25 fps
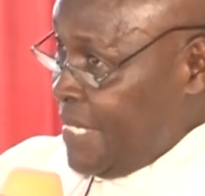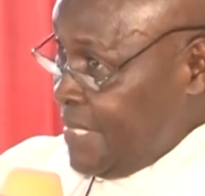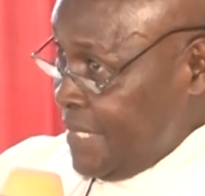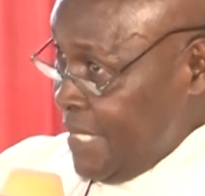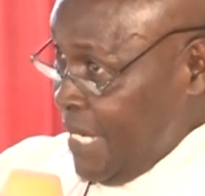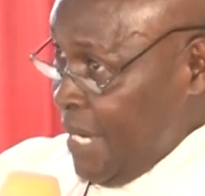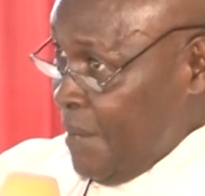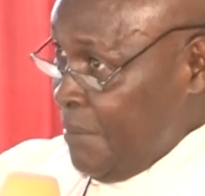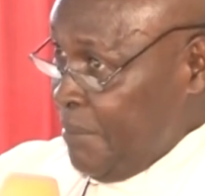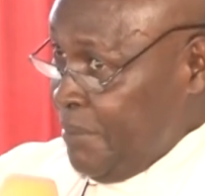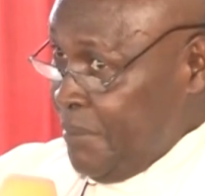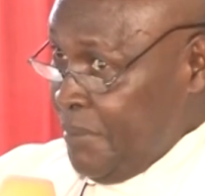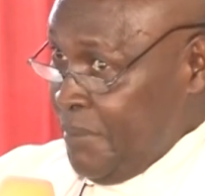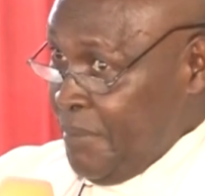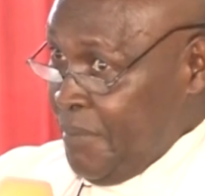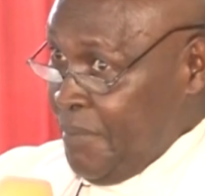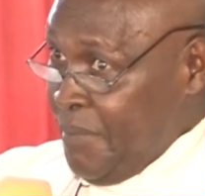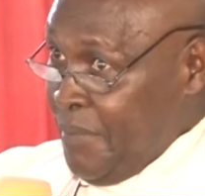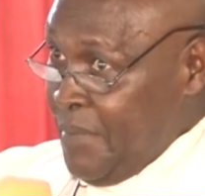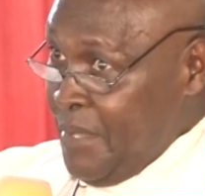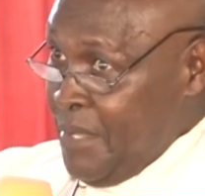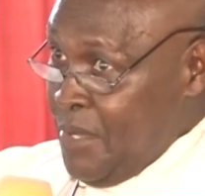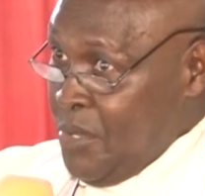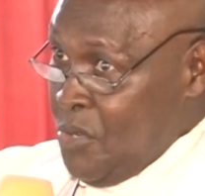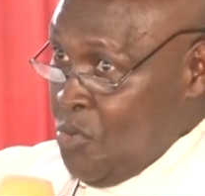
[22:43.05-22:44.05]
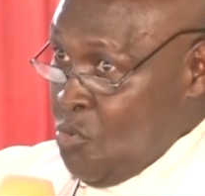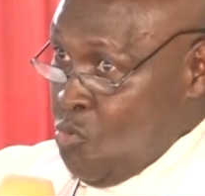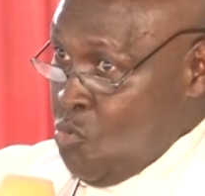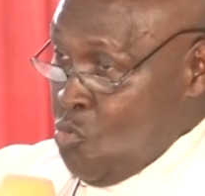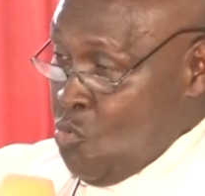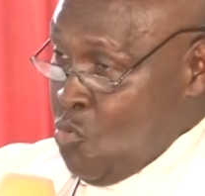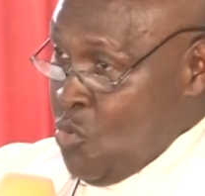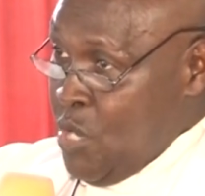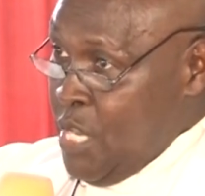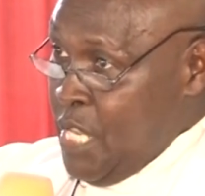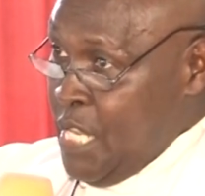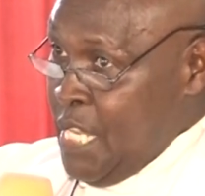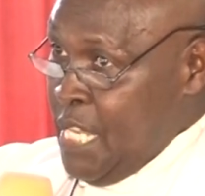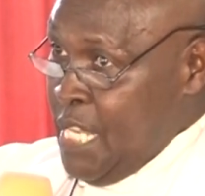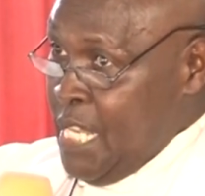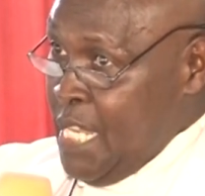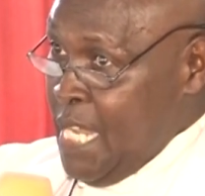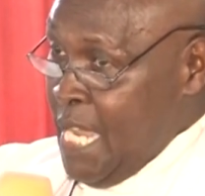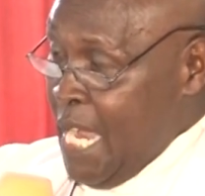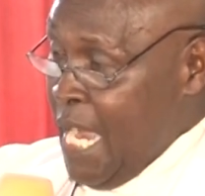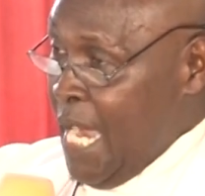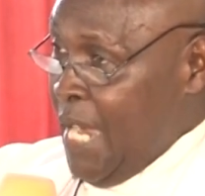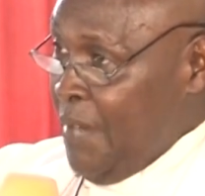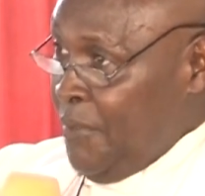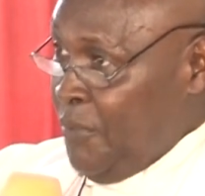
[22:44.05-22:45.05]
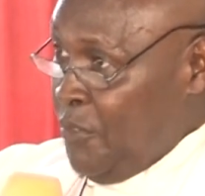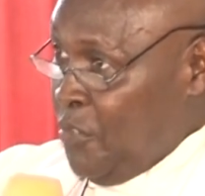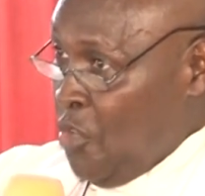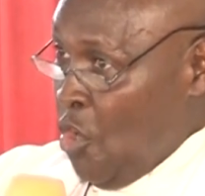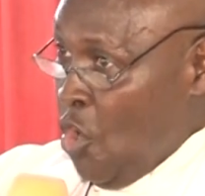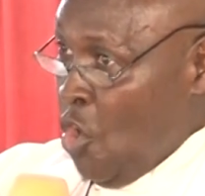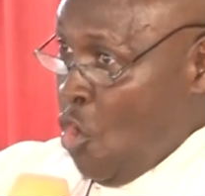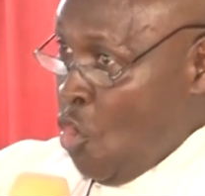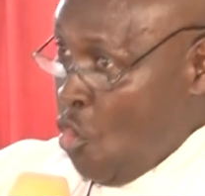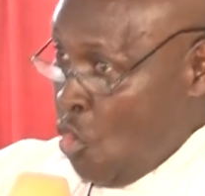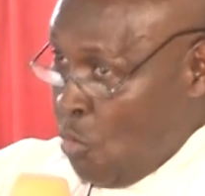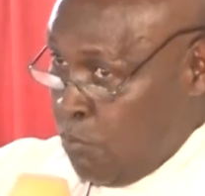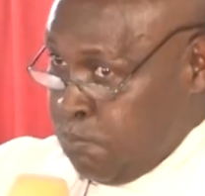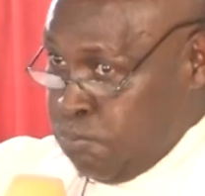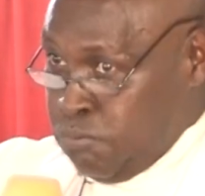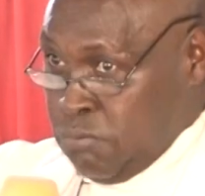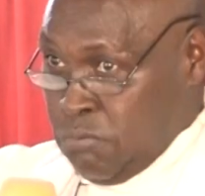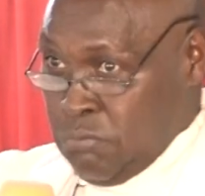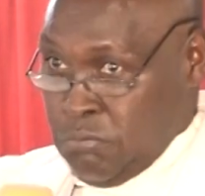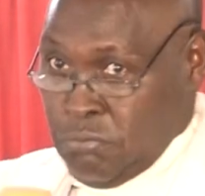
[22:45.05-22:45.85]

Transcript: up, we have no hope.